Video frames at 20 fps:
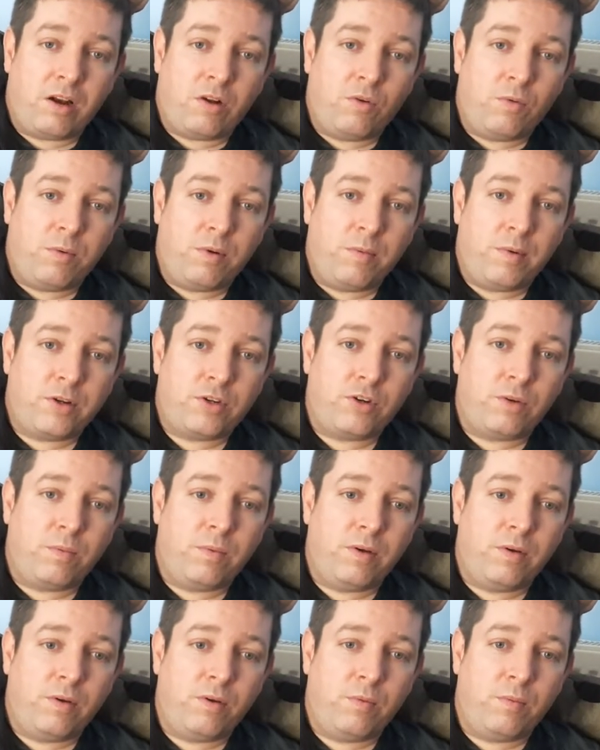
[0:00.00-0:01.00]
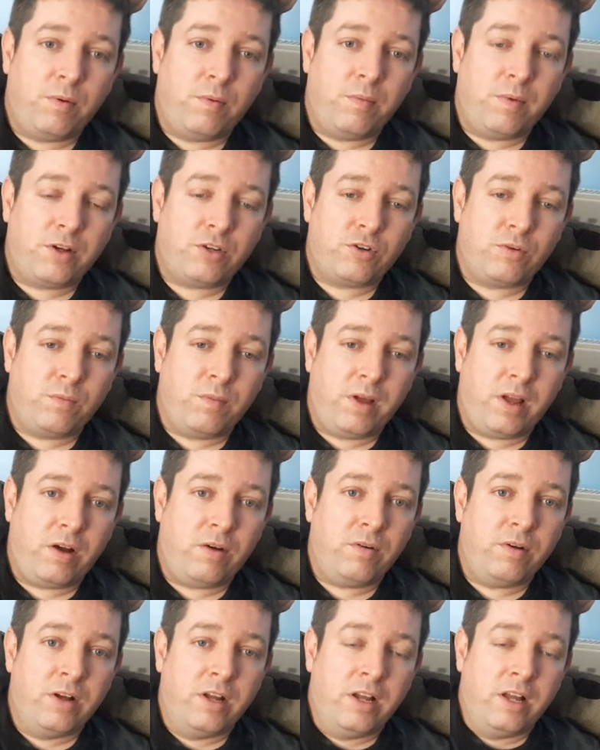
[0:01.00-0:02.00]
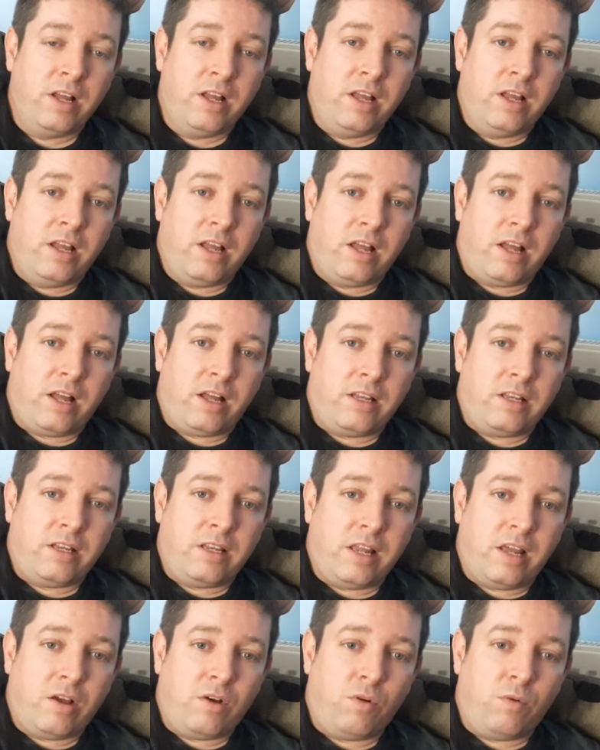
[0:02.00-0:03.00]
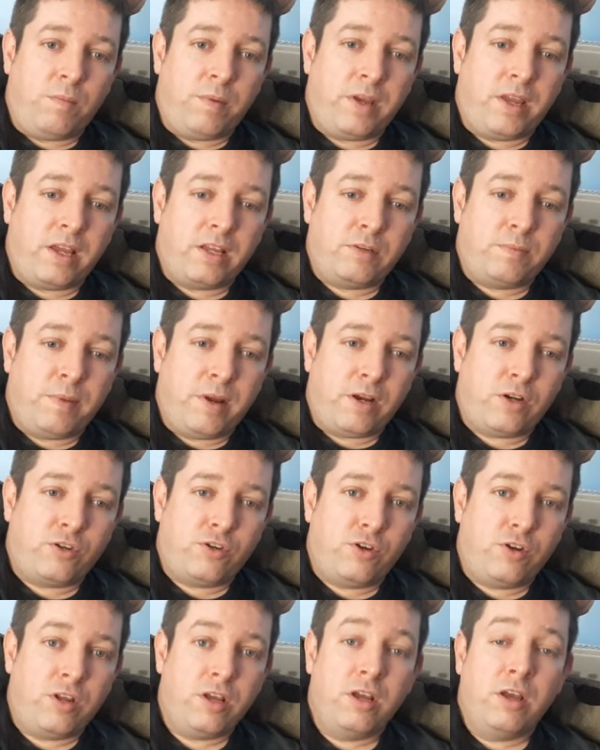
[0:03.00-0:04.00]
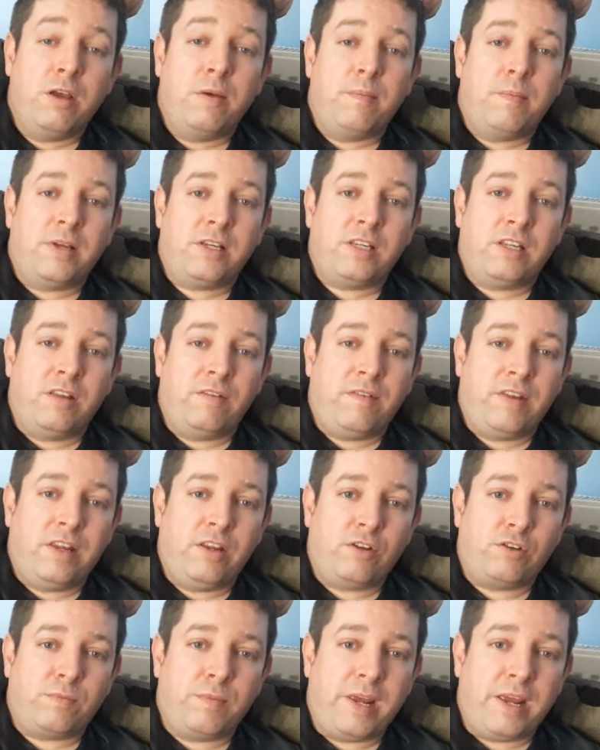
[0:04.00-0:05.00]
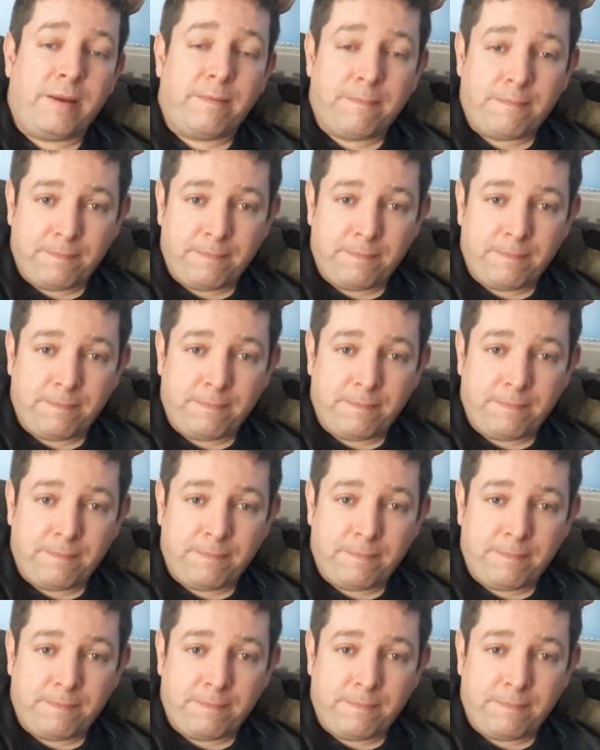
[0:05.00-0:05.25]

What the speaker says: I hope and wish him well, and hope he gets better soon. Missing the videos, mate.